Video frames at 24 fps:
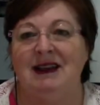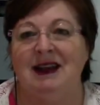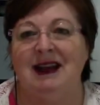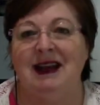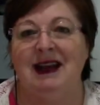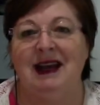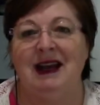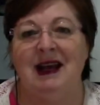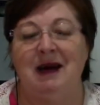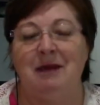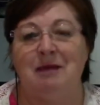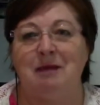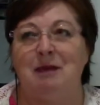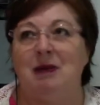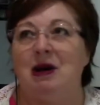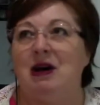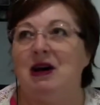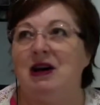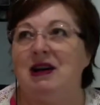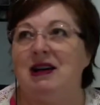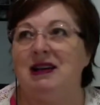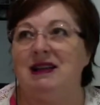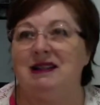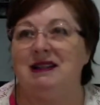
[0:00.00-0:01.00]
And our
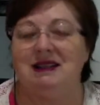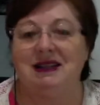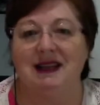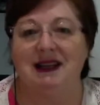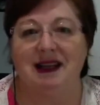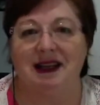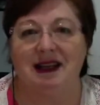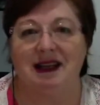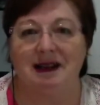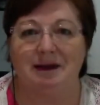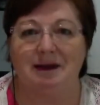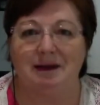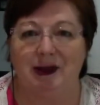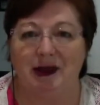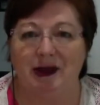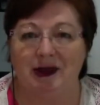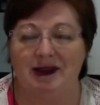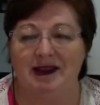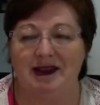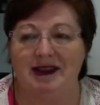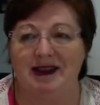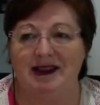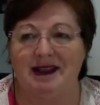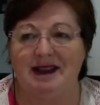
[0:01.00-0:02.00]
mind can't
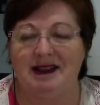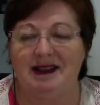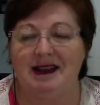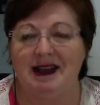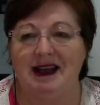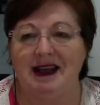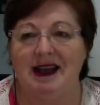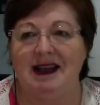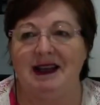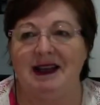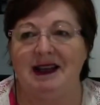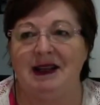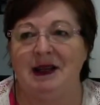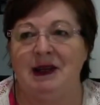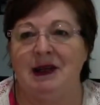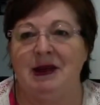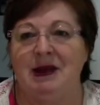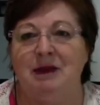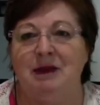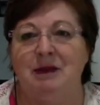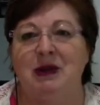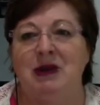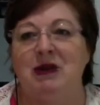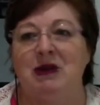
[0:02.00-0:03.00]
process that,
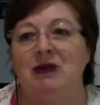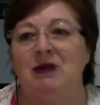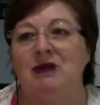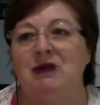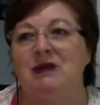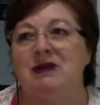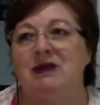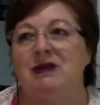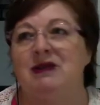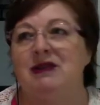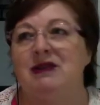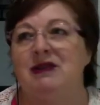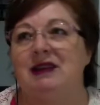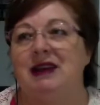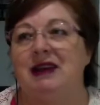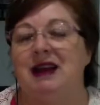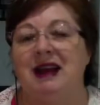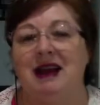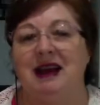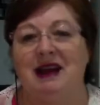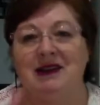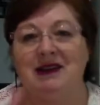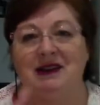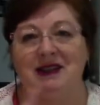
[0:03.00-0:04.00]
because
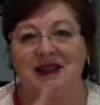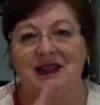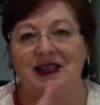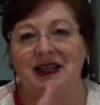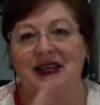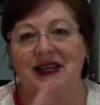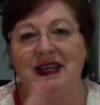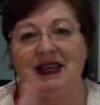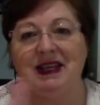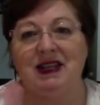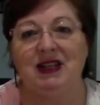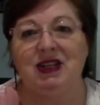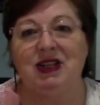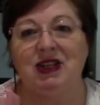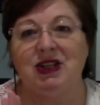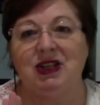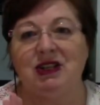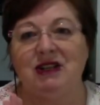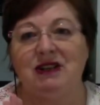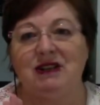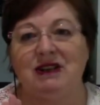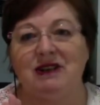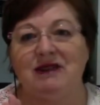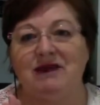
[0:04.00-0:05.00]
our
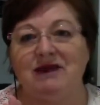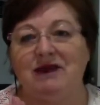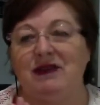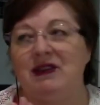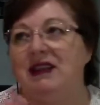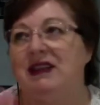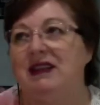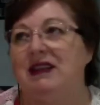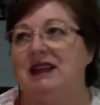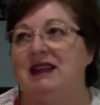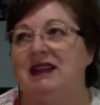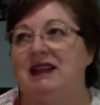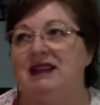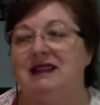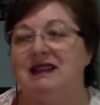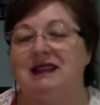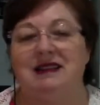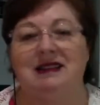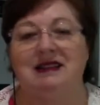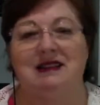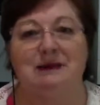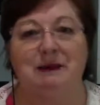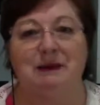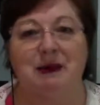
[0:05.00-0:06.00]
attention for
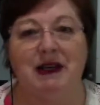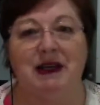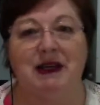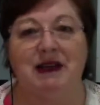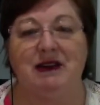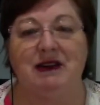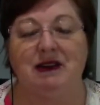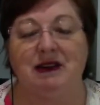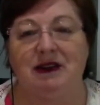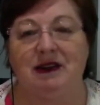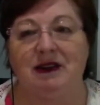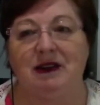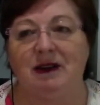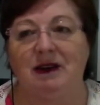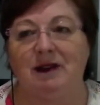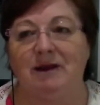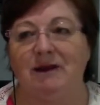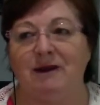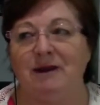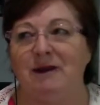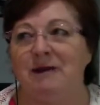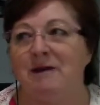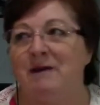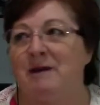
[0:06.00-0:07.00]
years has been
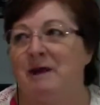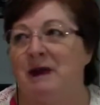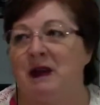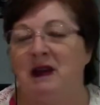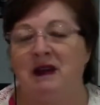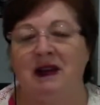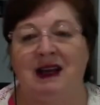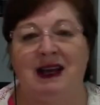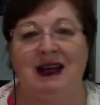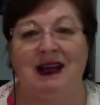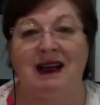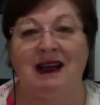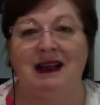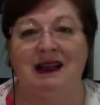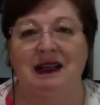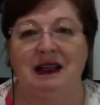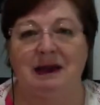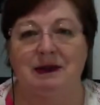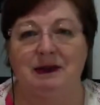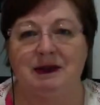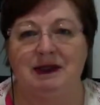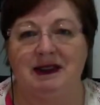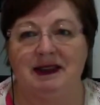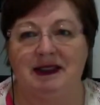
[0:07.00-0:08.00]
off on how to
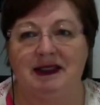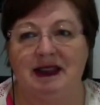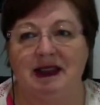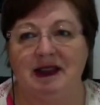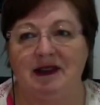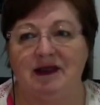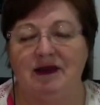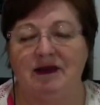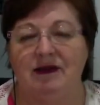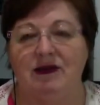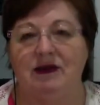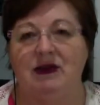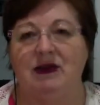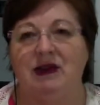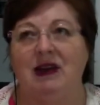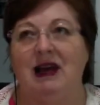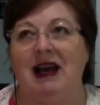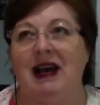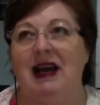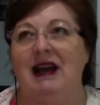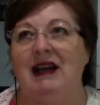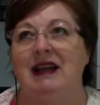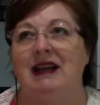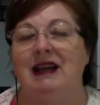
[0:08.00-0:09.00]
keep us safe
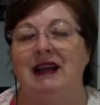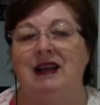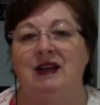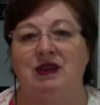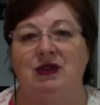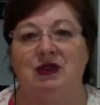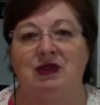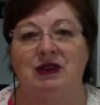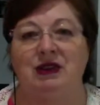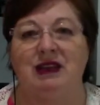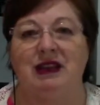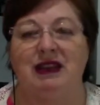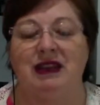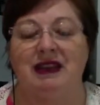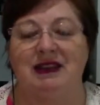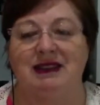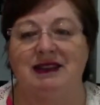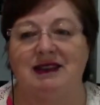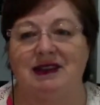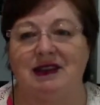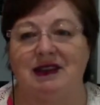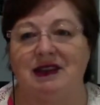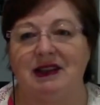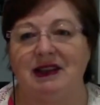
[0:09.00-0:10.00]
or how to get through the
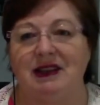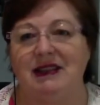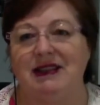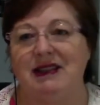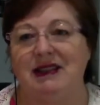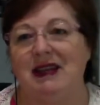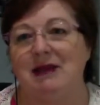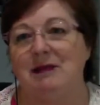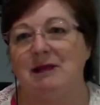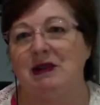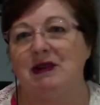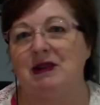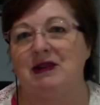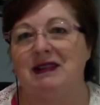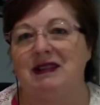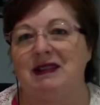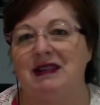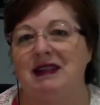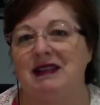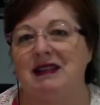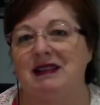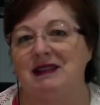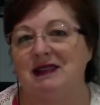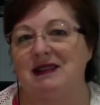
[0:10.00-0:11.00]
anxiety attack, because
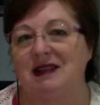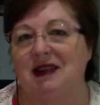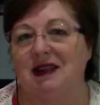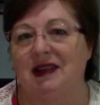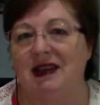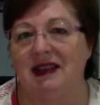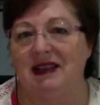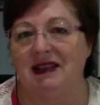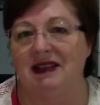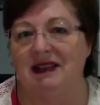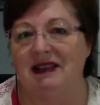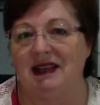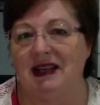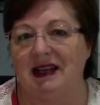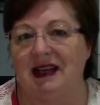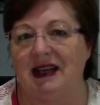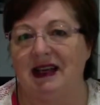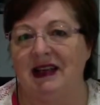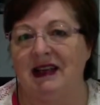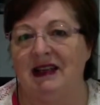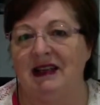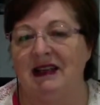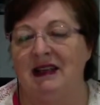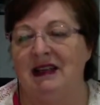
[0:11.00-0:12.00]
the anxiety
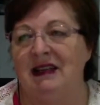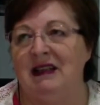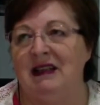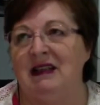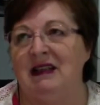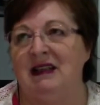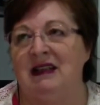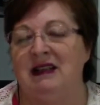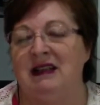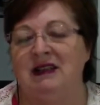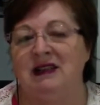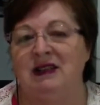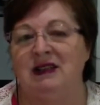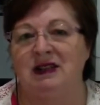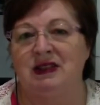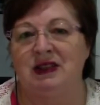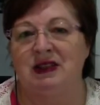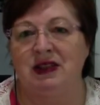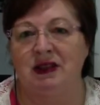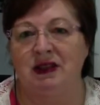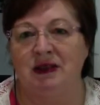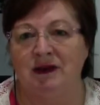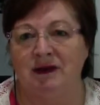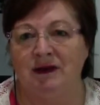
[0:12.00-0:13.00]
attack is
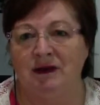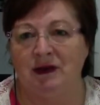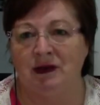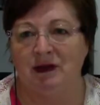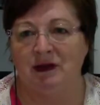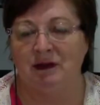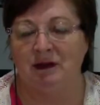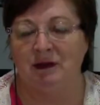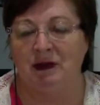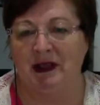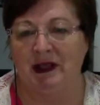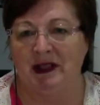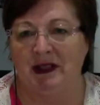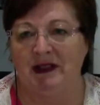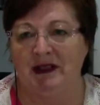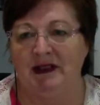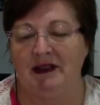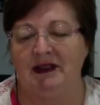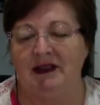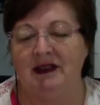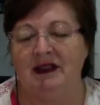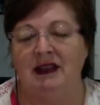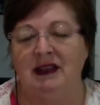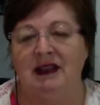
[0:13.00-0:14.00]
so
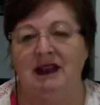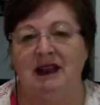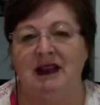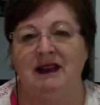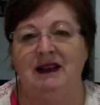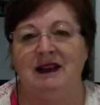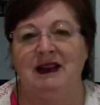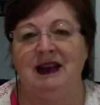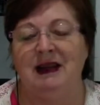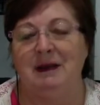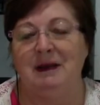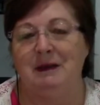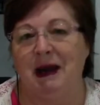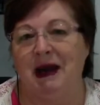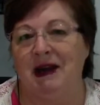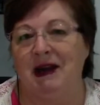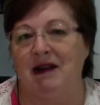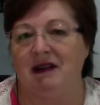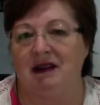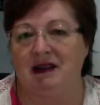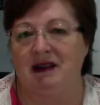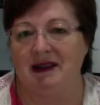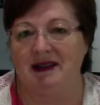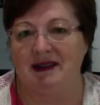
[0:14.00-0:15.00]
full-blown that it
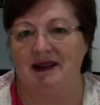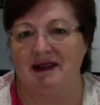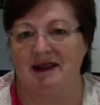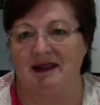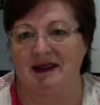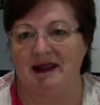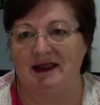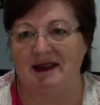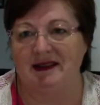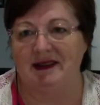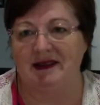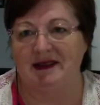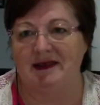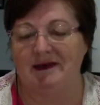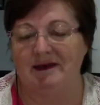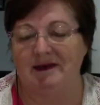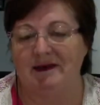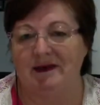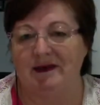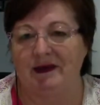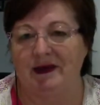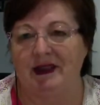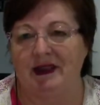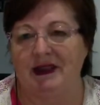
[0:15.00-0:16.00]
paralyses us,
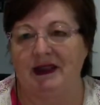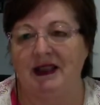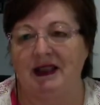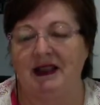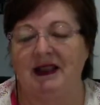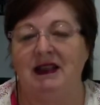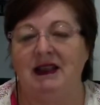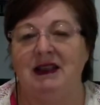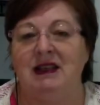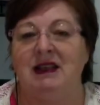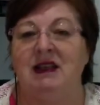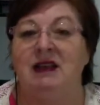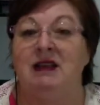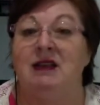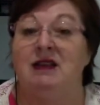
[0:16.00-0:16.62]
okay?